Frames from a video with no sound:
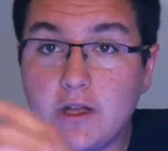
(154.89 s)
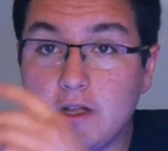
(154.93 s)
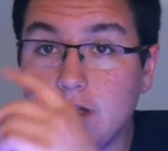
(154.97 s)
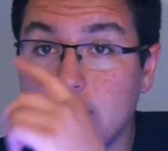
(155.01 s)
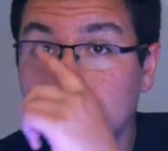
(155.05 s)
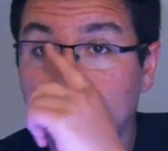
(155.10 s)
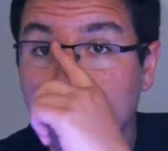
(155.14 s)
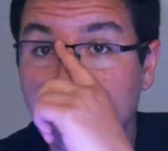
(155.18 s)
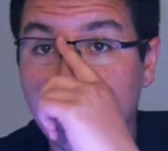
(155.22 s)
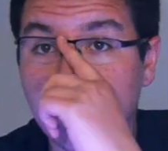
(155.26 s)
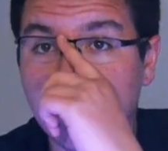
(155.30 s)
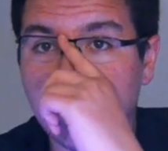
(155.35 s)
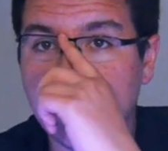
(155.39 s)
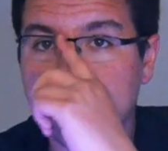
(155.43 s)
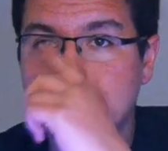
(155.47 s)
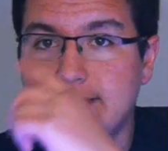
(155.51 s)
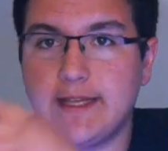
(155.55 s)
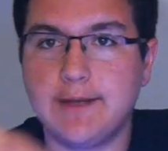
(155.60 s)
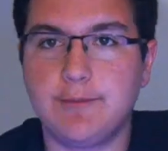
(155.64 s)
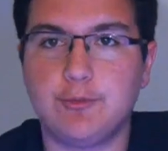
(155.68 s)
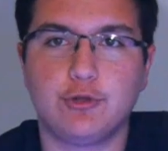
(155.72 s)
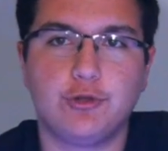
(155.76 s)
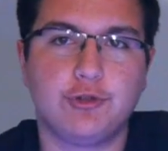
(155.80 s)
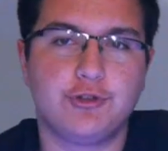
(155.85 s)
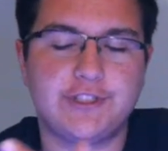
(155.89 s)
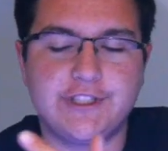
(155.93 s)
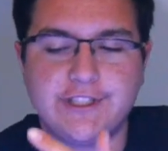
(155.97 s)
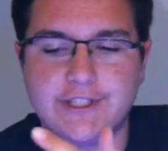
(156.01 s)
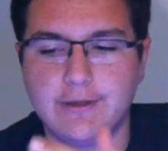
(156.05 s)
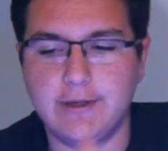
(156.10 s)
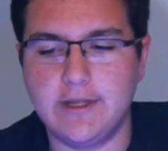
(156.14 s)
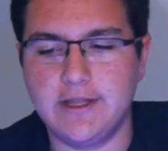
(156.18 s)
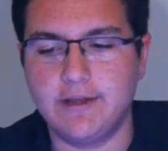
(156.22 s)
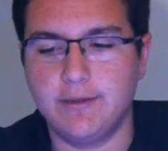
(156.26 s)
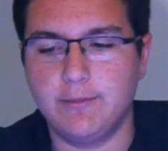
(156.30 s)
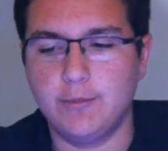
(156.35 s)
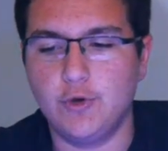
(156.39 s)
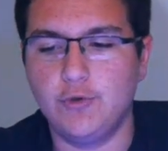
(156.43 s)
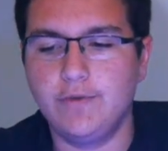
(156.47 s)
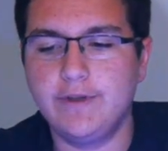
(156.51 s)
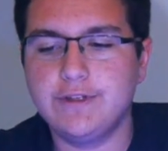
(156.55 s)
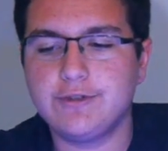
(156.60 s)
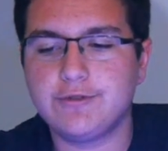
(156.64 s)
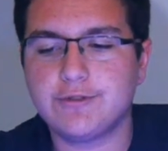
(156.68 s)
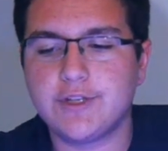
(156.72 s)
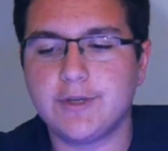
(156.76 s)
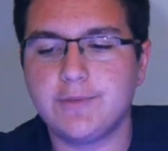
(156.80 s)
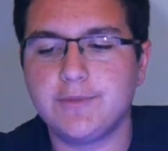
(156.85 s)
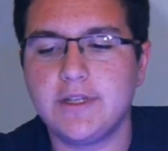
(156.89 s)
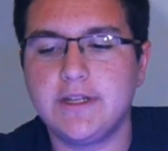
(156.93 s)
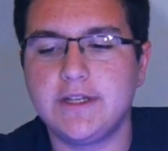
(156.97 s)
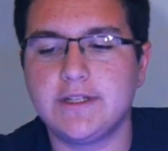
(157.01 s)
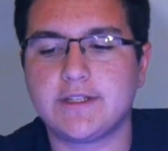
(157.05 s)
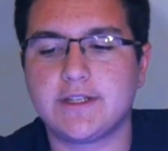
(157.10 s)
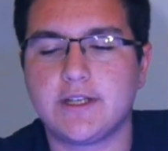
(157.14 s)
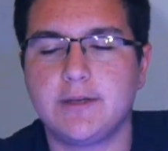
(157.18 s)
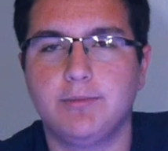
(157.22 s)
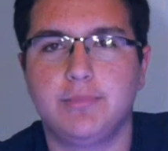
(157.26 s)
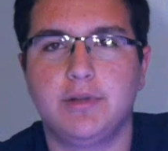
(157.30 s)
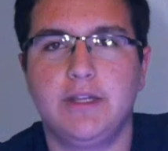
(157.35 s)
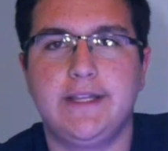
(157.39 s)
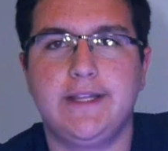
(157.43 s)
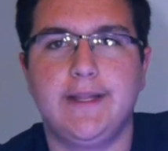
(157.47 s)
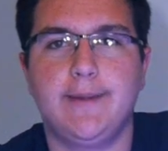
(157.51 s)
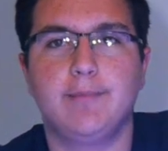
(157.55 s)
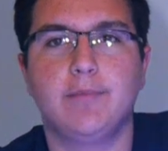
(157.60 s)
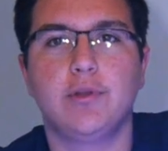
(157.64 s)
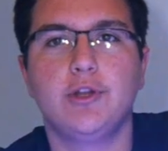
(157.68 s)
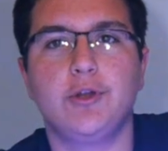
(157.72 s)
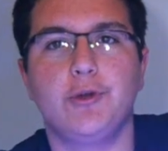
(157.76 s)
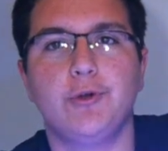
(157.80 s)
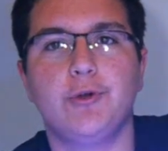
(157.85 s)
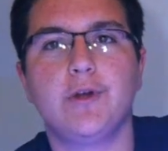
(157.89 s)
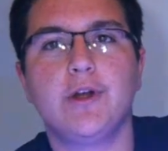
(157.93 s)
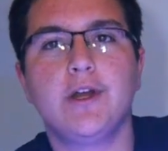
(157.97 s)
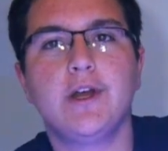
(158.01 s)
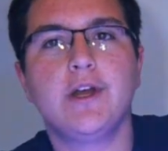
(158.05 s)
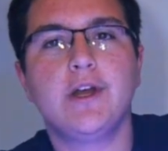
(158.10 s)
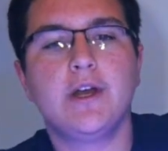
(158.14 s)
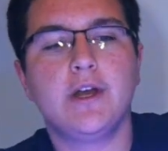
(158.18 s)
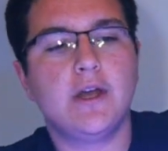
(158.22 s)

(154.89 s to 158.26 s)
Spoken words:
lightsaber looks in the movies or something. It's completely blue.